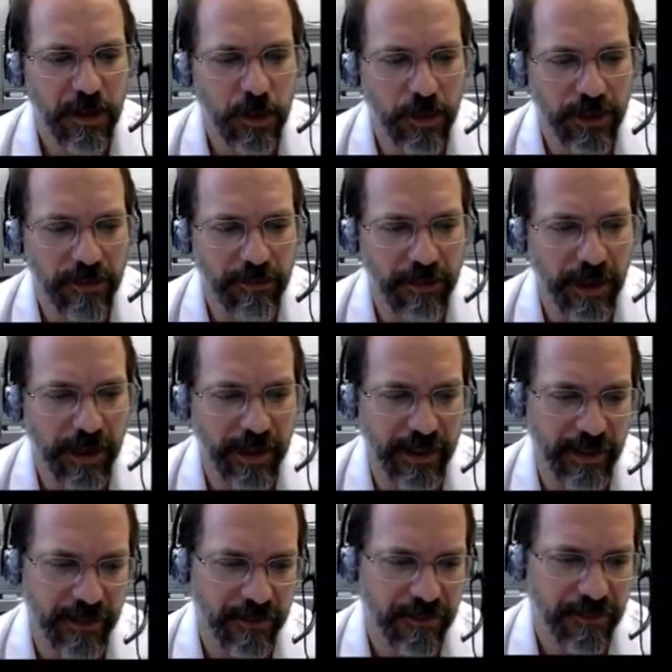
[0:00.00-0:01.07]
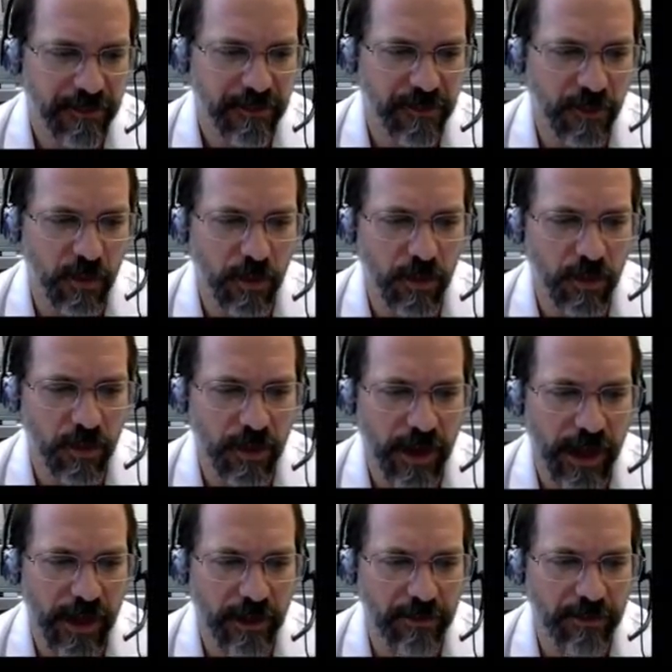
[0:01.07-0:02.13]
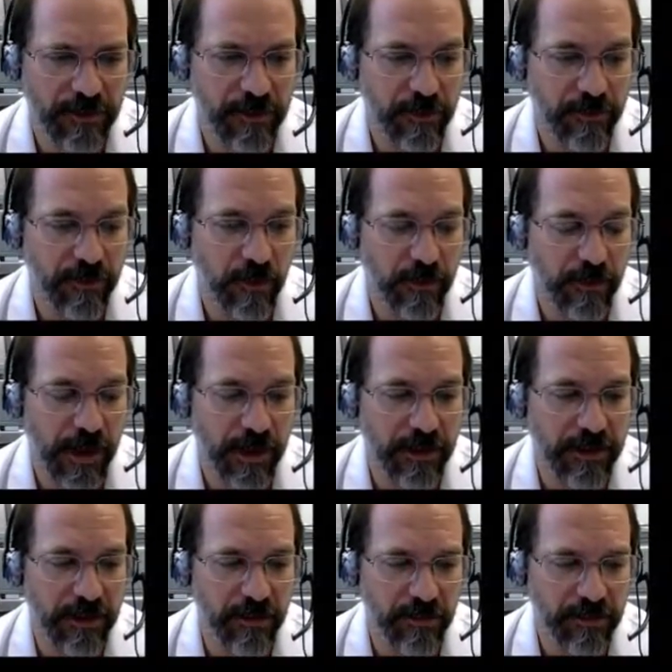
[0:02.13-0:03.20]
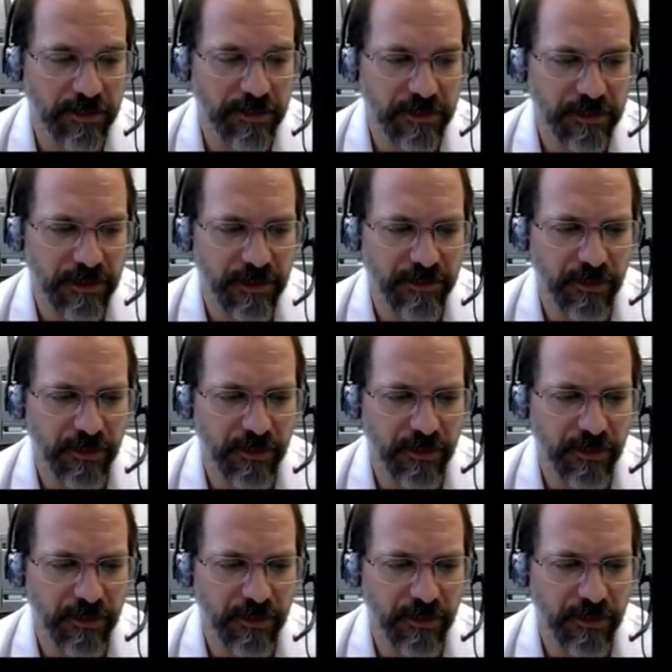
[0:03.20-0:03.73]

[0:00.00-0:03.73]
You can bind 4 molecules